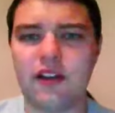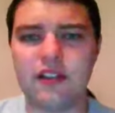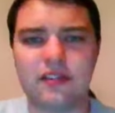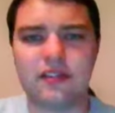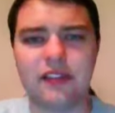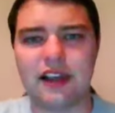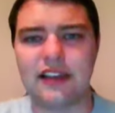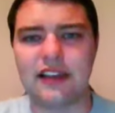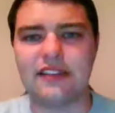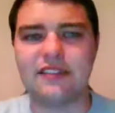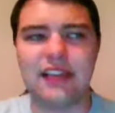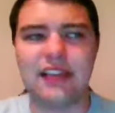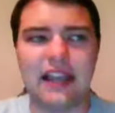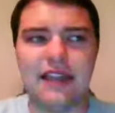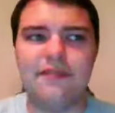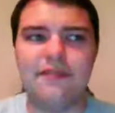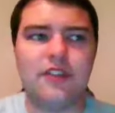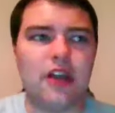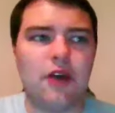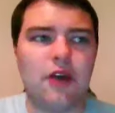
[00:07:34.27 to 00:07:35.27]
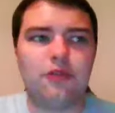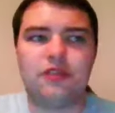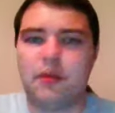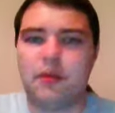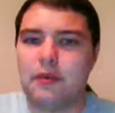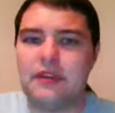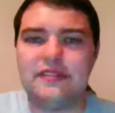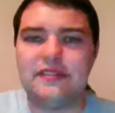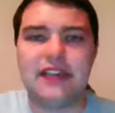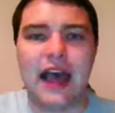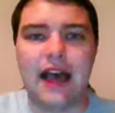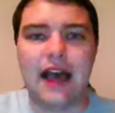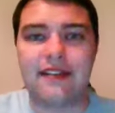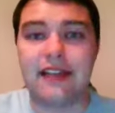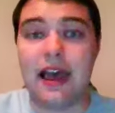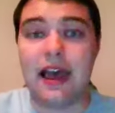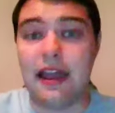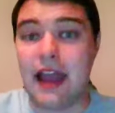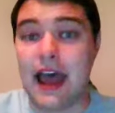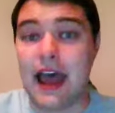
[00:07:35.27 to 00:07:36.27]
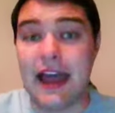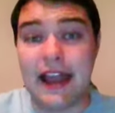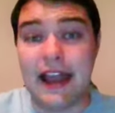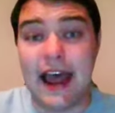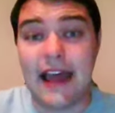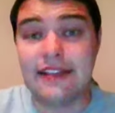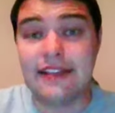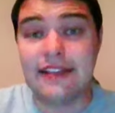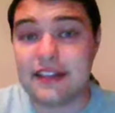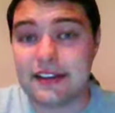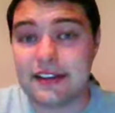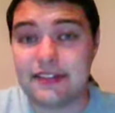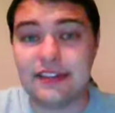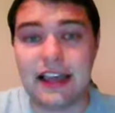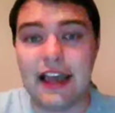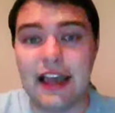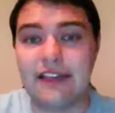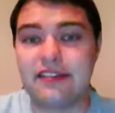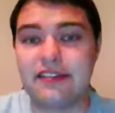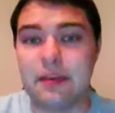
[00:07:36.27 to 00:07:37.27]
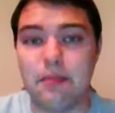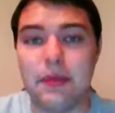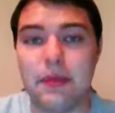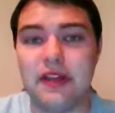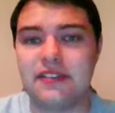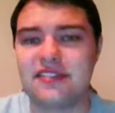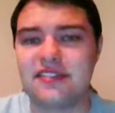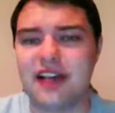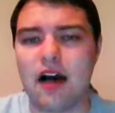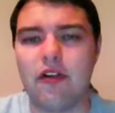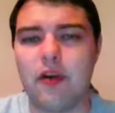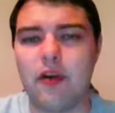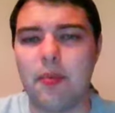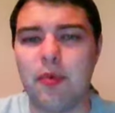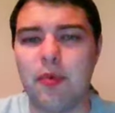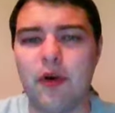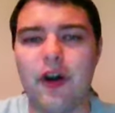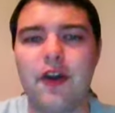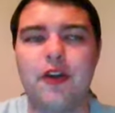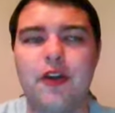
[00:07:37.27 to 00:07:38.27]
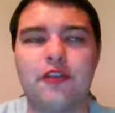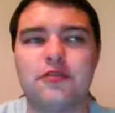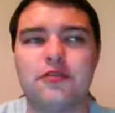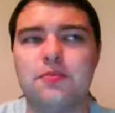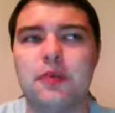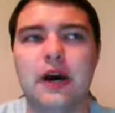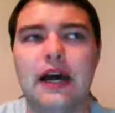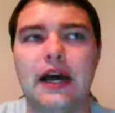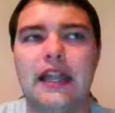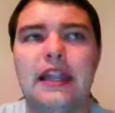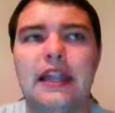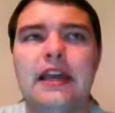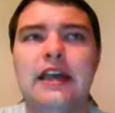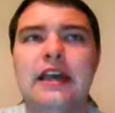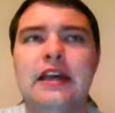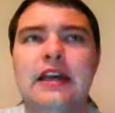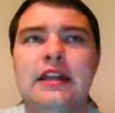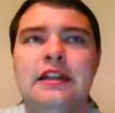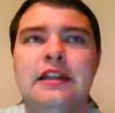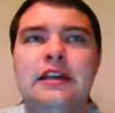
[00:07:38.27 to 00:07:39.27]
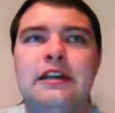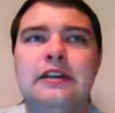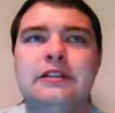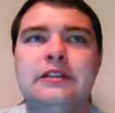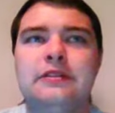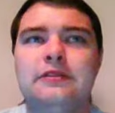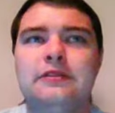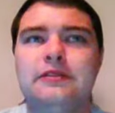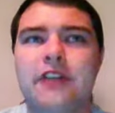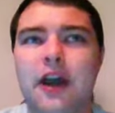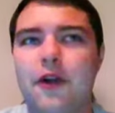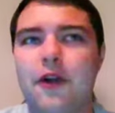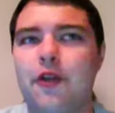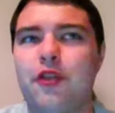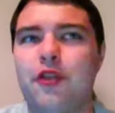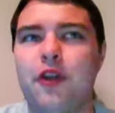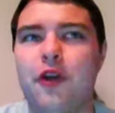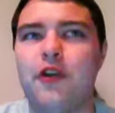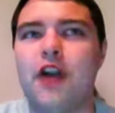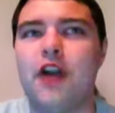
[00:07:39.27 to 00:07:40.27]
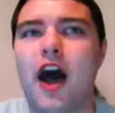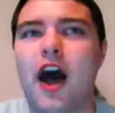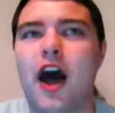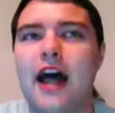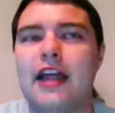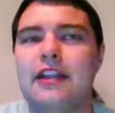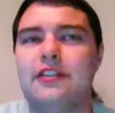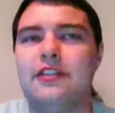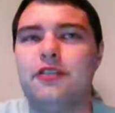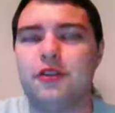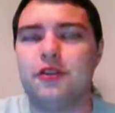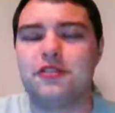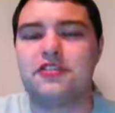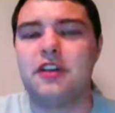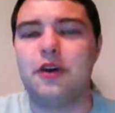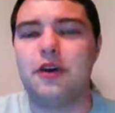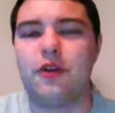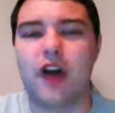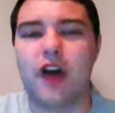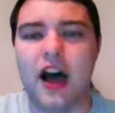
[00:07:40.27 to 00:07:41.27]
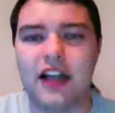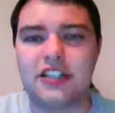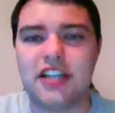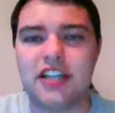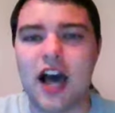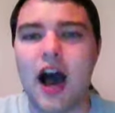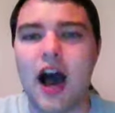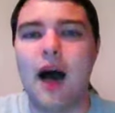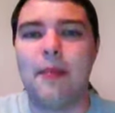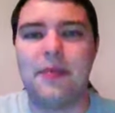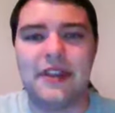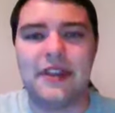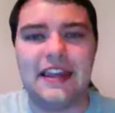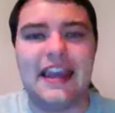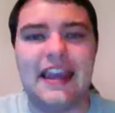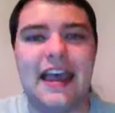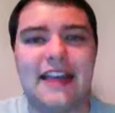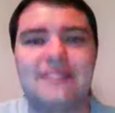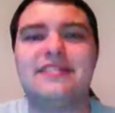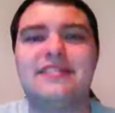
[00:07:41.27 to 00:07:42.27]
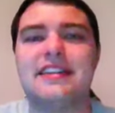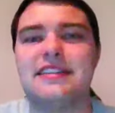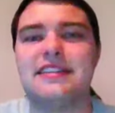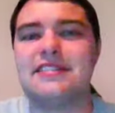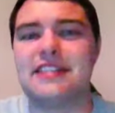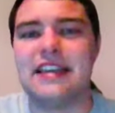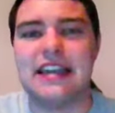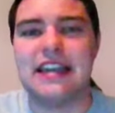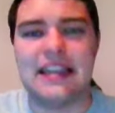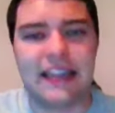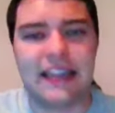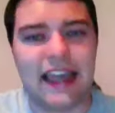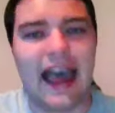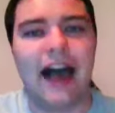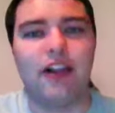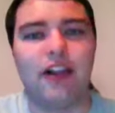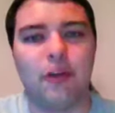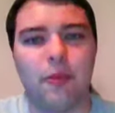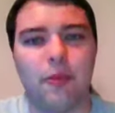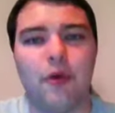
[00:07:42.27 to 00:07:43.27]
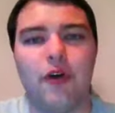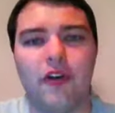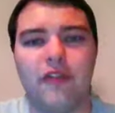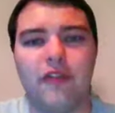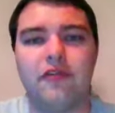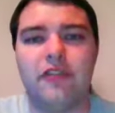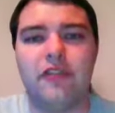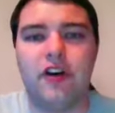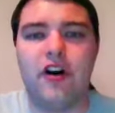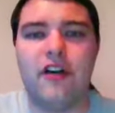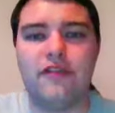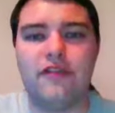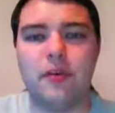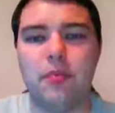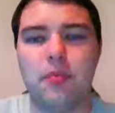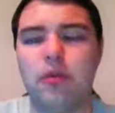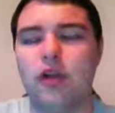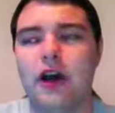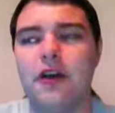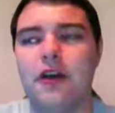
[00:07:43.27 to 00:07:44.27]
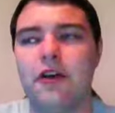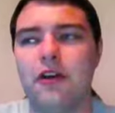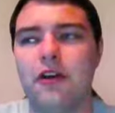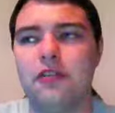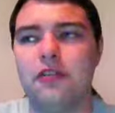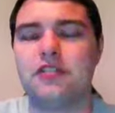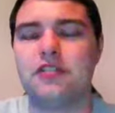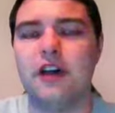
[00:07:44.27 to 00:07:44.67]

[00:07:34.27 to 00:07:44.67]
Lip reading: Because like I said, even though some of these guys had success and been solid players, but they're still not top of the SEC caliber of a player.